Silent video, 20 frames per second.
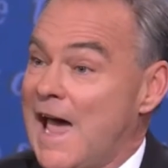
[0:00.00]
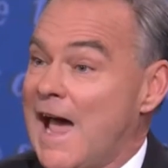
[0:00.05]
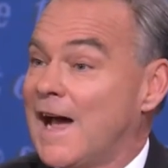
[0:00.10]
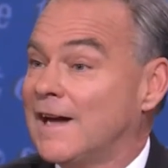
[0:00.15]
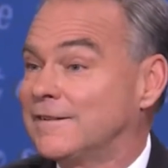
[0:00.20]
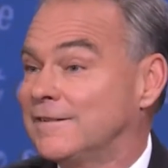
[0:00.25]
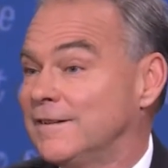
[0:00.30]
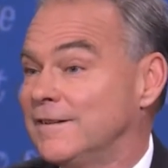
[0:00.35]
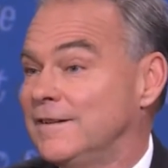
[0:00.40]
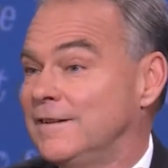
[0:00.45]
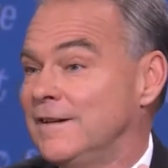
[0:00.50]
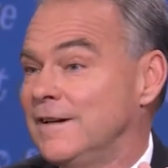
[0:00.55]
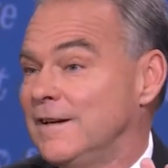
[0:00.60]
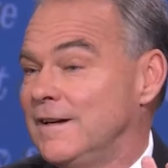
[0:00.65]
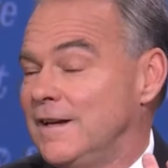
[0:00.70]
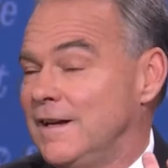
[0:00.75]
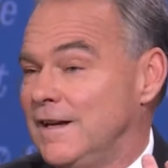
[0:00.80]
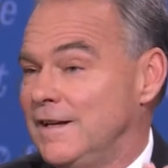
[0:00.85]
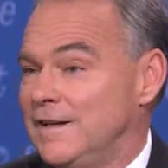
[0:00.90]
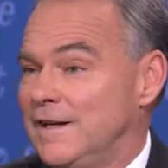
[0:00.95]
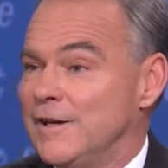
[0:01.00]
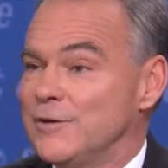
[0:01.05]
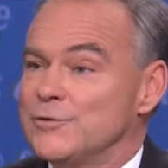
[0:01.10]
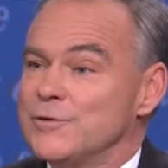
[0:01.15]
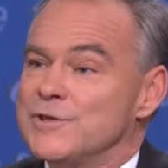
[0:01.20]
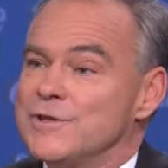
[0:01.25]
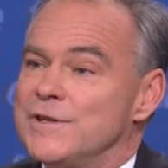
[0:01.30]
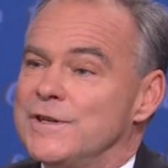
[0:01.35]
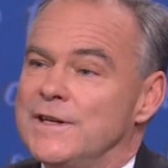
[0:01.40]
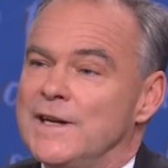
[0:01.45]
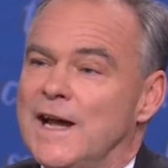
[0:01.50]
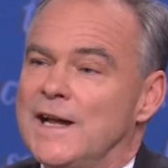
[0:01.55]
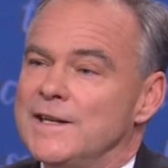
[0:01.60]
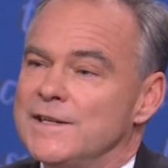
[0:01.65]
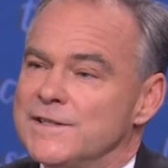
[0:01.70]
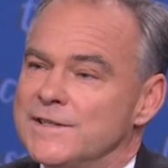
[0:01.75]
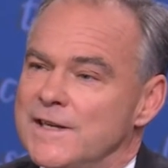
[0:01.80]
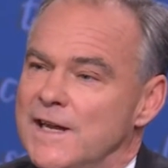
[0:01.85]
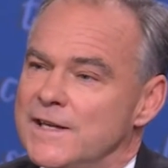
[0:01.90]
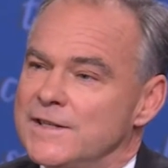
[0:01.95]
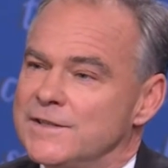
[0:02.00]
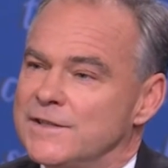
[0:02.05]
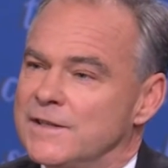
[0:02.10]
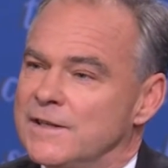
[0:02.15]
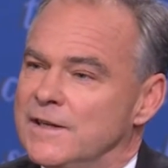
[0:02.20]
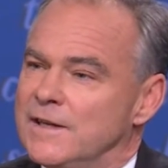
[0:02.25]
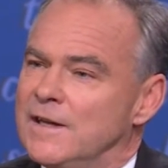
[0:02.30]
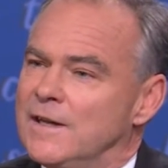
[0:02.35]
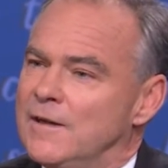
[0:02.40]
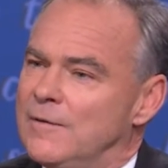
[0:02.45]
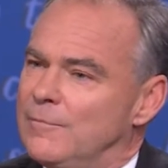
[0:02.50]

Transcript: acted in the interests of the United States.